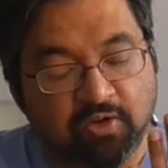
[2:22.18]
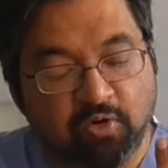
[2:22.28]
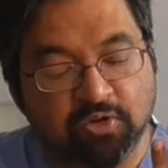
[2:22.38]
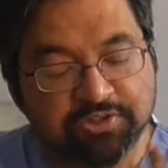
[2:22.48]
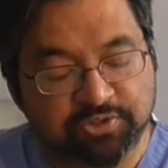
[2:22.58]

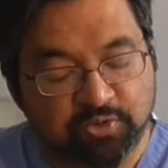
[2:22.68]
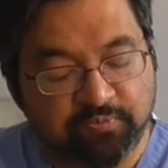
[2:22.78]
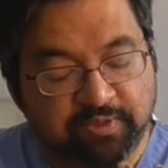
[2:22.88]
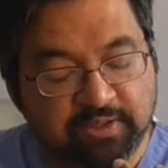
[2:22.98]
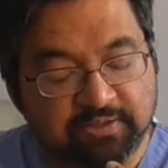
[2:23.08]

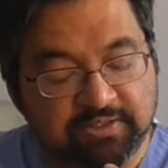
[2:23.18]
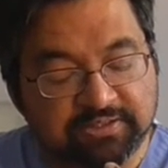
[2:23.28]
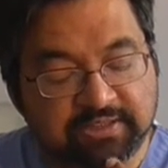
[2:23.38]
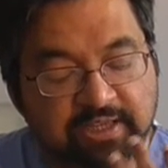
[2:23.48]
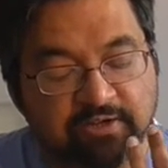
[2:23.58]
Also, the
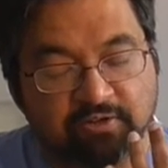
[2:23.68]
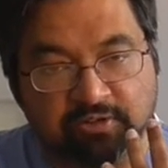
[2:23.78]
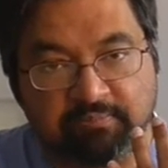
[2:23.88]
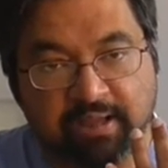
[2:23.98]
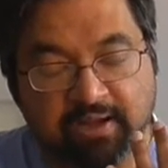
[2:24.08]
skin
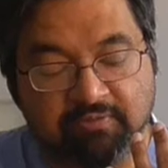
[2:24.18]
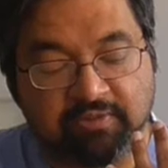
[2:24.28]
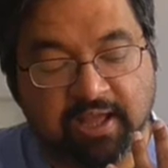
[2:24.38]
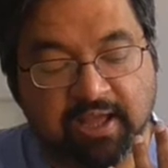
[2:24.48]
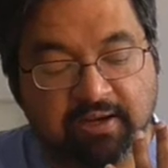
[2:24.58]
on the back of
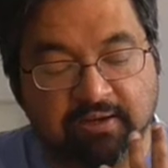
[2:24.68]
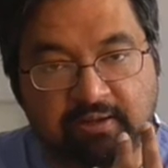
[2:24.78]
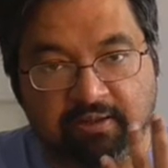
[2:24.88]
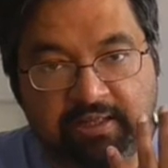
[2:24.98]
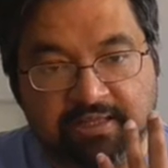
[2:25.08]
the
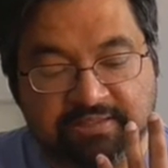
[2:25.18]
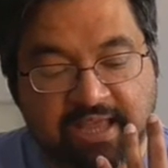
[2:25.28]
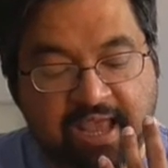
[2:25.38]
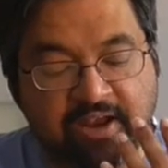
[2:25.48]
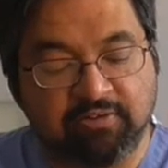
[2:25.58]
hand
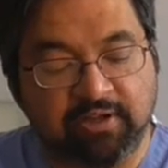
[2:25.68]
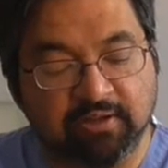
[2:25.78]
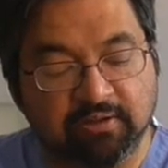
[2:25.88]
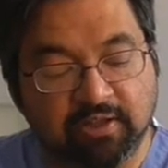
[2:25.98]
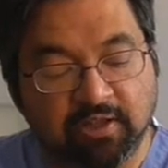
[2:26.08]
is
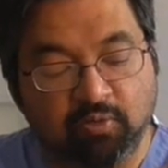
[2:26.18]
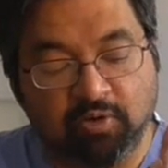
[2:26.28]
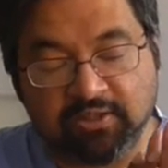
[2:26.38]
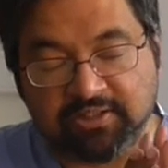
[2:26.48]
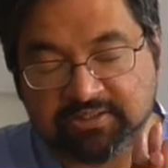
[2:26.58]
hairier,
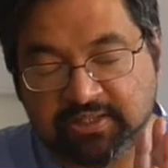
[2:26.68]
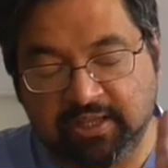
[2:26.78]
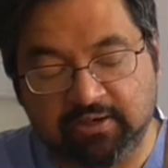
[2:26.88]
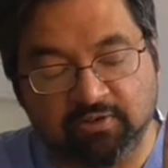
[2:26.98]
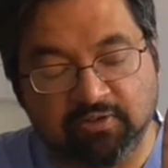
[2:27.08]
while the
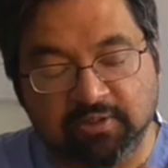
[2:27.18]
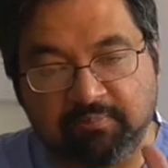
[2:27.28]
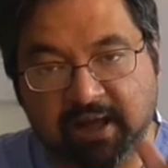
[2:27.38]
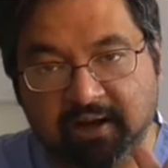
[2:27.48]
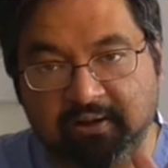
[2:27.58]
skin on the
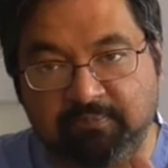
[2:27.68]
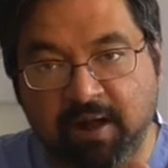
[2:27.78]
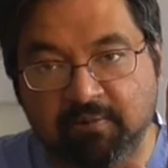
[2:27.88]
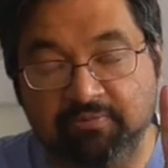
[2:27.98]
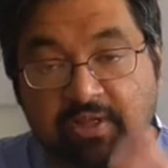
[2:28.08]
back
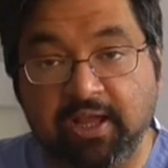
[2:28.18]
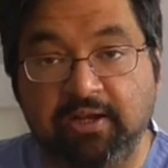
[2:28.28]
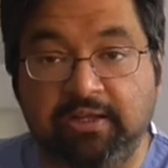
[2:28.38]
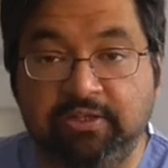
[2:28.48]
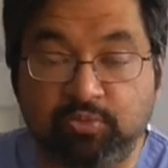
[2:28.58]
palm of the
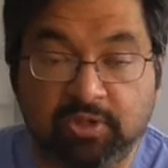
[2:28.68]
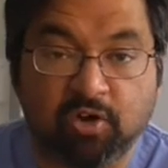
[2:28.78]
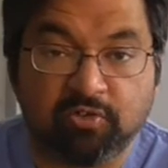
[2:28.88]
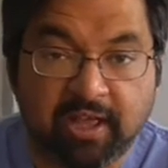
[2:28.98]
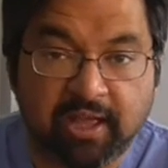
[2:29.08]
hand is
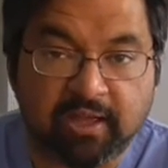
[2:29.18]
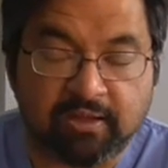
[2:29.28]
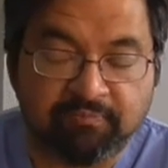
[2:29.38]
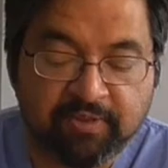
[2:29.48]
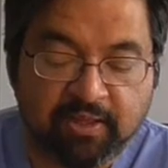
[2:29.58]
without
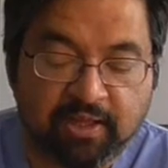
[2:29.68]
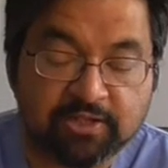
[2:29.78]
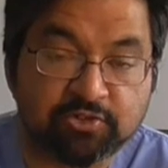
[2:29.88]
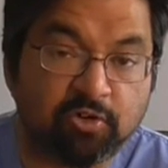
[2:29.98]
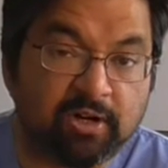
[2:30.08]
hair, and
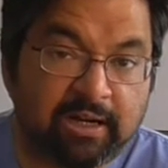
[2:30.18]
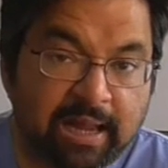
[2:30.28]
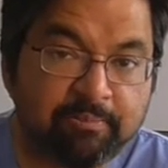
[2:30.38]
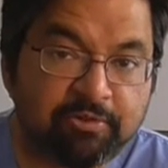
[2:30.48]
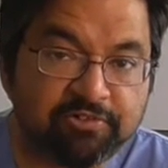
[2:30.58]
that's called
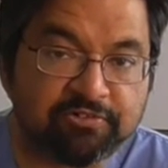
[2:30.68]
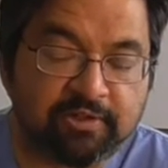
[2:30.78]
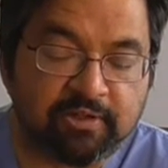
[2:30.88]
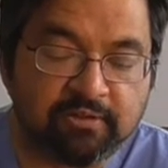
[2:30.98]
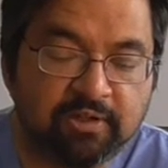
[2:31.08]
glabrous
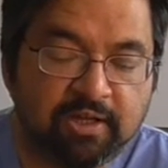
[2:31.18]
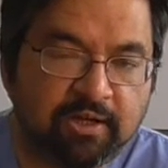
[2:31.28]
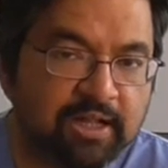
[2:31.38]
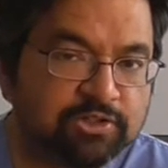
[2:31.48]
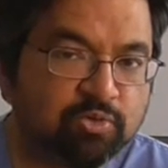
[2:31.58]
skin.
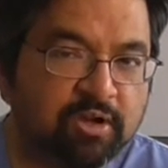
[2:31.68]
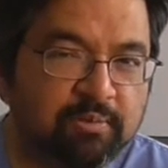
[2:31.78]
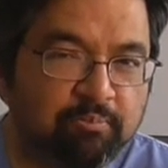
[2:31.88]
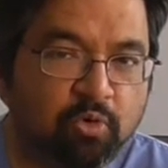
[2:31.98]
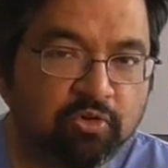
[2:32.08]
That's quite
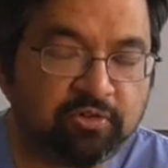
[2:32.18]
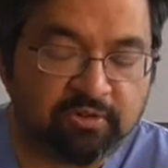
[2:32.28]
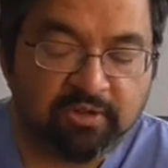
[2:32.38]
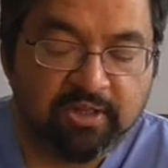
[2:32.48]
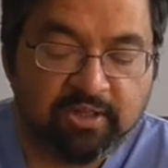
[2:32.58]

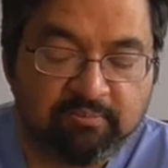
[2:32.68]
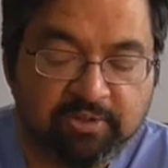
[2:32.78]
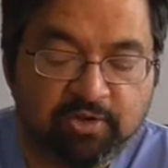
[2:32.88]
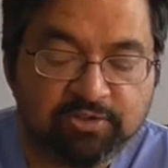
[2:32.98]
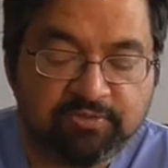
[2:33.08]
important
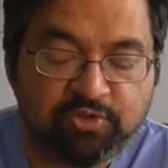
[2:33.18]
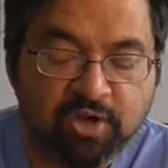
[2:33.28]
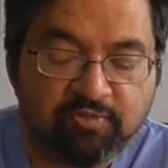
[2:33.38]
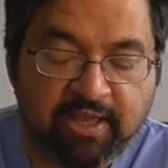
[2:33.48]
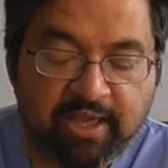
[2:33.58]
because if
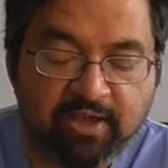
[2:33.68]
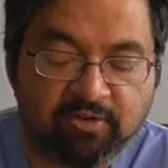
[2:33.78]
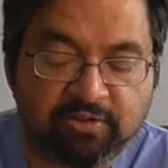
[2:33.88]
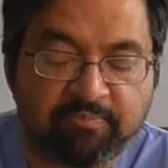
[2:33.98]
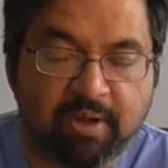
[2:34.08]
you have hair
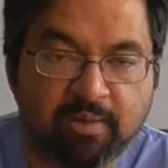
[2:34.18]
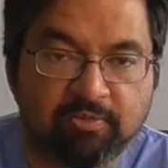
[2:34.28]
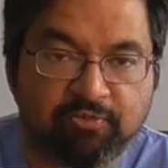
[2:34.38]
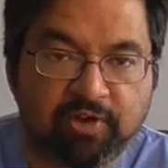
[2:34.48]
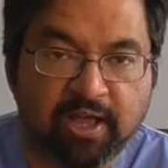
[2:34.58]
on the
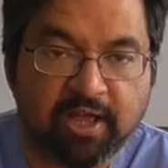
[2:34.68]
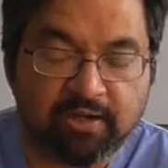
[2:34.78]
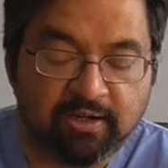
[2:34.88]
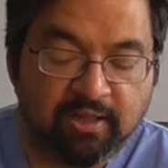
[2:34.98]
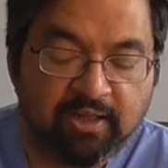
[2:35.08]
palm of your
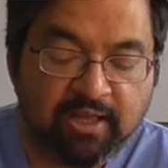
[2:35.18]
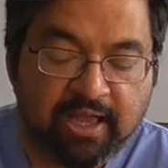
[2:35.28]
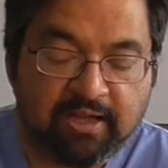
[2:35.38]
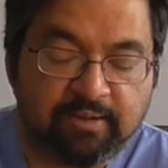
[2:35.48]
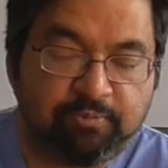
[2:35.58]
hand,
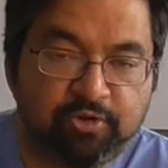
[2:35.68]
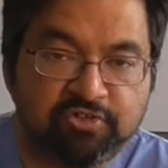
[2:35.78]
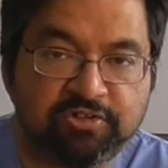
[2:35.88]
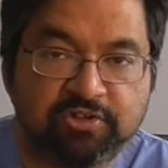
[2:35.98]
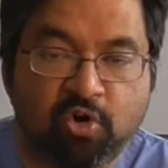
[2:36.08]
and it
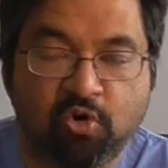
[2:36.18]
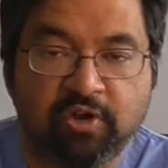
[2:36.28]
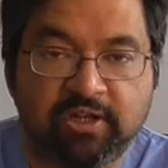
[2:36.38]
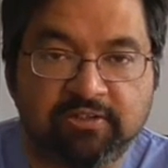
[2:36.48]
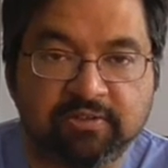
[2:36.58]
produces the
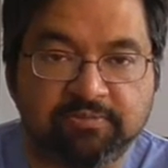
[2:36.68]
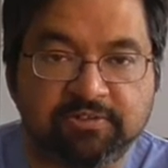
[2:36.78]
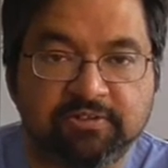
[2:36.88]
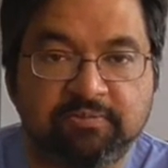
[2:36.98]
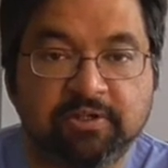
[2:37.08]
oily
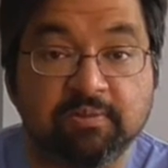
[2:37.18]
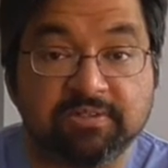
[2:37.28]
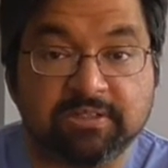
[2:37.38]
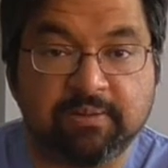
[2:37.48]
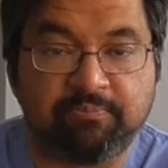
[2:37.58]
substance, it
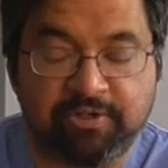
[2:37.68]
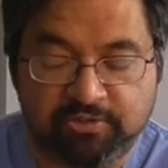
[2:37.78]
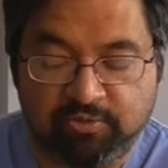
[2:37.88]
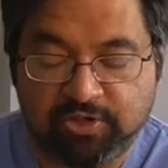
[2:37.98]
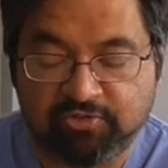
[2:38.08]
becomes slippery.
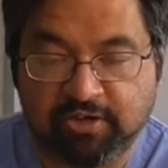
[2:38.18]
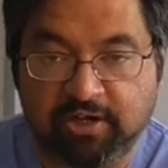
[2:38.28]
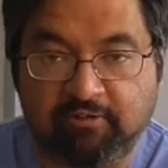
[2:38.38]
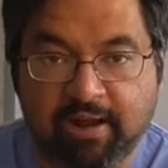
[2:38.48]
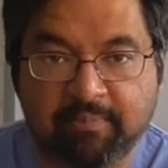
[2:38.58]
So when you try
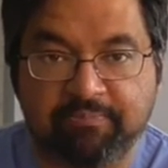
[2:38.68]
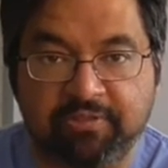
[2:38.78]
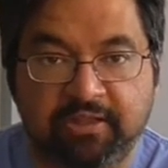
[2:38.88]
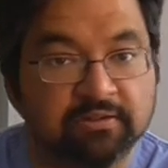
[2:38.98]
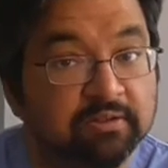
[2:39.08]
to grab
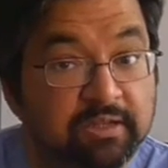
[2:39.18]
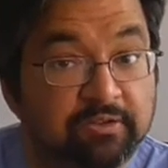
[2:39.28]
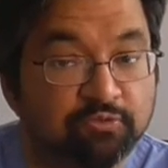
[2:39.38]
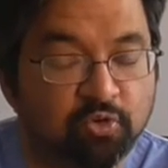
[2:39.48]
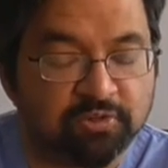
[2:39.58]
things,
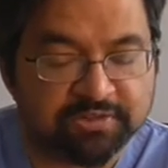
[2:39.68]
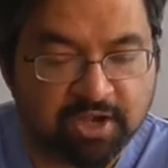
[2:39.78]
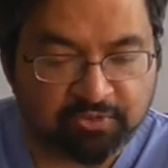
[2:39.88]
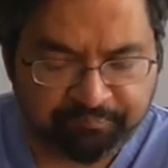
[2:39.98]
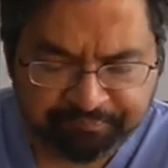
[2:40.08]
it falls
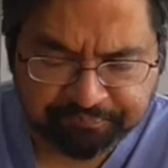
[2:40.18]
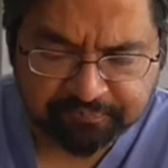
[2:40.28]
out.